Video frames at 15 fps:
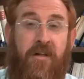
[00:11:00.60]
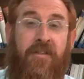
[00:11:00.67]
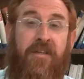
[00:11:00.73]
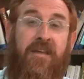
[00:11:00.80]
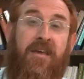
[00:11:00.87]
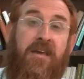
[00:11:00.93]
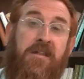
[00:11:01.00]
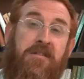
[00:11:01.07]
on
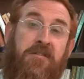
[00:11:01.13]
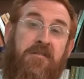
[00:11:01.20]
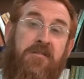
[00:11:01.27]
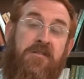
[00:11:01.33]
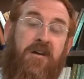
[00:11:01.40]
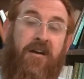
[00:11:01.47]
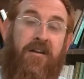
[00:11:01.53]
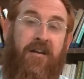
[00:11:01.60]
the eastern
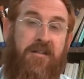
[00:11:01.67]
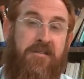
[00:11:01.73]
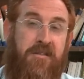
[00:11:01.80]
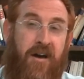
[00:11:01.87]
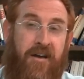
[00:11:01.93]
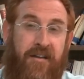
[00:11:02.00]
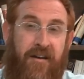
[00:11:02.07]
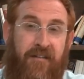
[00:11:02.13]
side
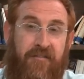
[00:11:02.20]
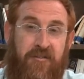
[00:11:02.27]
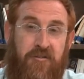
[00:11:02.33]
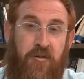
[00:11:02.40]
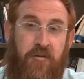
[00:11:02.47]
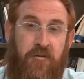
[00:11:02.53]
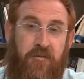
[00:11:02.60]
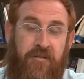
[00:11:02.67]
of the
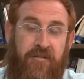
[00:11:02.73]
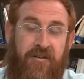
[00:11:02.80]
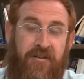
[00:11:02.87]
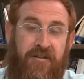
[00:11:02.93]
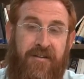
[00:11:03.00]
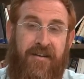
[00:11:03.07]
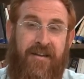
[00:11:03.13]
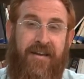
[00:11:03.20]
Jordan
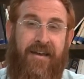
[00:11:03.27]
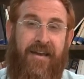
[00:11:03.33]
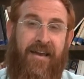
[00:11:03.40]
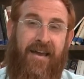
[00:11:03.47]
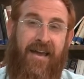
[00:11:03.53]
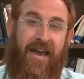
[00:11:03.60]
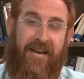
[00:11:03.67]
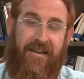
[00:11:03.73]
River
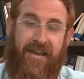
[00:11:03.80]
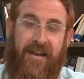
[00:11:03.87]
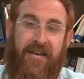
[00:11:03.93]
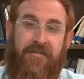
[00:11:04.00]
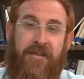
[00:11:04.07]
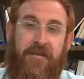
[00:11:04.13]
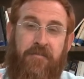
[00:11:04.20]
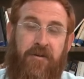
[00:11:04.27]
and get
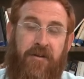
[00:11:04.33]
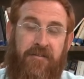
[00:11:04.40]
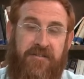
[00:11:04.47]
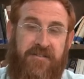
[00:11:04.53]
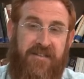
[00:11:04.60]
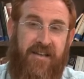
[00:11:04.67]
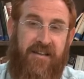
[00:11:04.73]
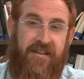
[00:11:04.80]
a deeper
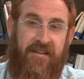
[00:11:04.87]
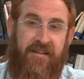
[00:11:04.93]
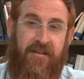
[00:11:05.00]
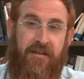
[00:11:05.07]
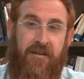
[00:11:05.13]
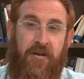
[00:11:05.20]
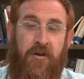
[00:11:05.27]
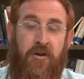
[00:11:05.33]
understanding.
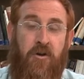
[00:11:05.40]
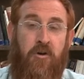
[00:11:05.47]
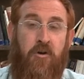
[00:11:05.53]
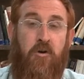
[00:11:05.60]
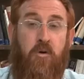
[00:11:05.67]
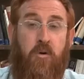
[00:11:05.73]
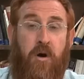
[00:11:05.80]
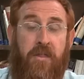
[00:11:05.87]

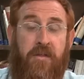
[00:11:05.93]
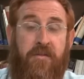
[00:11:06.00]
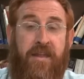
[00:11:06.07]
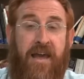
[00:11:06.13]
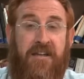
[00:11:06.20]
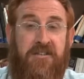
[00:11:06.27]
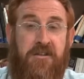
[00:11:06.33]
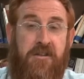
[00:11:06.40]
Who are the
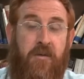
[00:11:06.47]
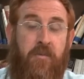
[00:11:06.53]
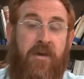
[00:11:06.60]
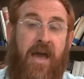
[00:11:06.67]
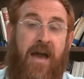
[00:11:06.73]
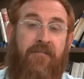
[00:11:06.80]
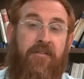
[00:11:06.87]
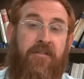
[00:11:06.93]
nations that we
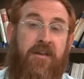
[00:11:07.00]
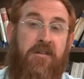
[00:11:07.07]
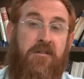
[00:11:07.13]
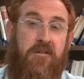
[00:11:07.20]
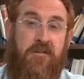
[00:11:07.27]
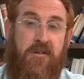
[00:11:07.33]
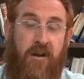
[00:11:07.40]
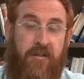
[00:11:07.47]
have on the
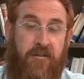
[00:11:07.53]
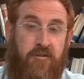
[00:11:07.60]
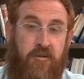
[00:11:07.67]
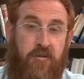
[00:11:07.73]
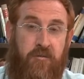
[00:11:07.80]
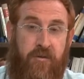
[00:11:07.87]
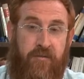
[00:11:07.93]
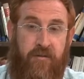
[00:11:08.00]
eastern side of the
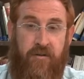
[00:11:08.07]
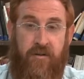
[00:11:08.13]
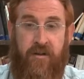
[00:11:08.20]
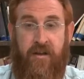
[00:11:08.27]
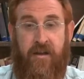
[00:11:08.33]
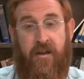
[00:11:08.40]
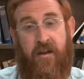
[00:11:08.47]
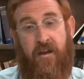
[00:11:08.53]
Jordan River?
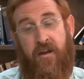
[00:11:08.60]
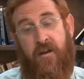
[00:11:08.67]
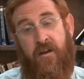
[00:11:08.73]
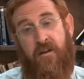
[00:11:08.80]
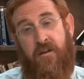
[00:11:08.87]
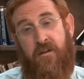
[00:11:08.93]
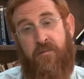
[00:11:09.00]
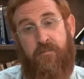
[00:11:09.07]

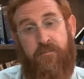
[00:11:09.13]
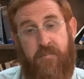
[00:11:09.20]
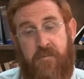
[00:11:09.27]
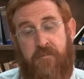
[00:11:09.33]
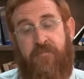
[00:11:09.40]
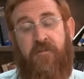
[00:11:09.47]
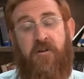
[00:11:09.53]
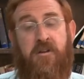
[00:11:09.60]

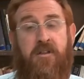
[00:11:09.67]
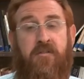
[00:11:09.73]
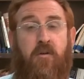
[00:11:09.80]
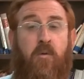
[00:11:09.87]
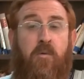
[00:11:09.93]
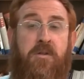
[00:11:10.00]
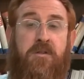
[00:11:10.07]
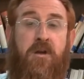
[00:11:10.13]
First of
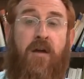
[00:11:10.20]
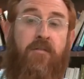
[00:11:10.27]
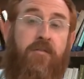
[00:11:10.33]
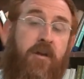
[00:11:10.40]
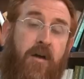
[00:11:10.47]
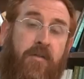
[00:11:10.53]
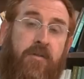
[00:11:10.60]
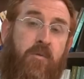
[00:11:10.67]
all, we'll start with
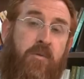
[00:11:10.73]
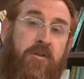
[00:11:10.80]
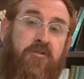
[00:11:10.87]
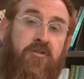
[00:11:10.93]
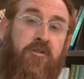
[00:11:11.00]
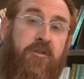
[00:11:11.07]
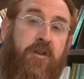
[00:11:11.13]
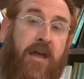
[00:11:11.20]

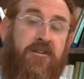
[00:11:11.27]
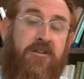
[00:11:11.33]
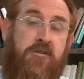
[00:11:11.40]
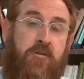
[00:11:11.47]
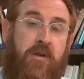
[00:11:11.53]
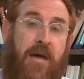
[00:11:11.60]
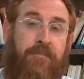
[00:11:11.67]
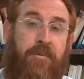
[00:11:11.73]
the nations
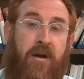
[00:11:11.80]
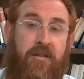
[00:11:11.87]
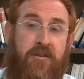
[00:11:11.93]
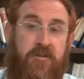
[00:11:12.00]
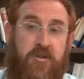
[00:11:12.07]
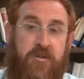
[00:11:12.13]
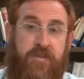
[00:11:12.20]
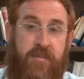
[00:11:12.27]
who are not part of the
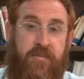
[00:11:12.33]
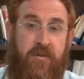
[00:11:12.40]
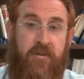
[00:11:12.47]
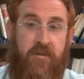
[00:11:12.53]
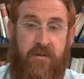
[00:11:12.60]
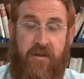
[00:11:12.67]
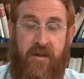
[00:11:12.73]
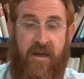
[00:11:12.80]
Jewish
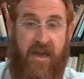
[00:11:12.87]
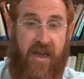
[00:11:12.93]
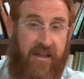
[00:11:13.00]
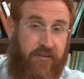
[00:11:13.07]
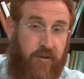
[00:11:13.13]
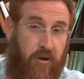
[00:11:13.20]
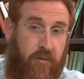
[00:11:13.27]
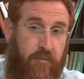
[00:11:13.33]
people.
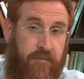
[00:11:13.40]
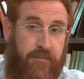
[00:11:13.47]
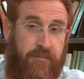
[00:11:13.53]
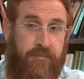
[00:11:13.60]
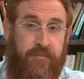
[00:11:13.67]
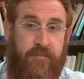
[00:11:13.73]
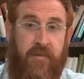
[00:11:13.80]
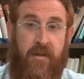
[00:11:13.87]
Edom,
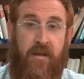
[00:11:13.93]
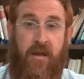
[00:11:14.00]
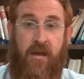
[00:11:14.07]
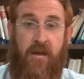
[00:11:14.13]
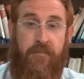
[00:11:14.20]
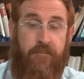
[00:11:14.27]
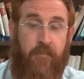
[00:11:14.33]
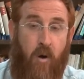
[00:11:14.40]

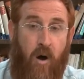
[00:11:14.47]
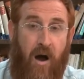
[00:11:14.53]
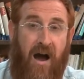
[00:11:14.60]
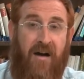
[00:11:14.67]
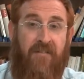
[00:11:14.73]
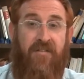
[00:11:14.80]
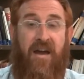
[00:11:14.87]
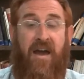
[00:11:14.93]

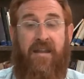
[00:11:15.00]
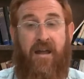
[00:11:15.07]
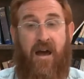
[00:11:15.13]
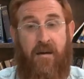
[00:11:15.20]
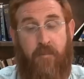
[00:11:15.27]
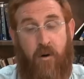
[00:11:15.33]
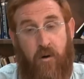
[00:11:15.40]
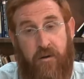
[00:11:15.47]
Moab, and
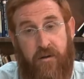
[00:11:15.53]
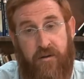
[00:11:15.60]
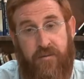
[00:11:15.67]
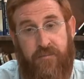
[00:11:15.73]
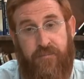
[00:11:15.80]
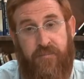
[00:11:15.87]
Ammon.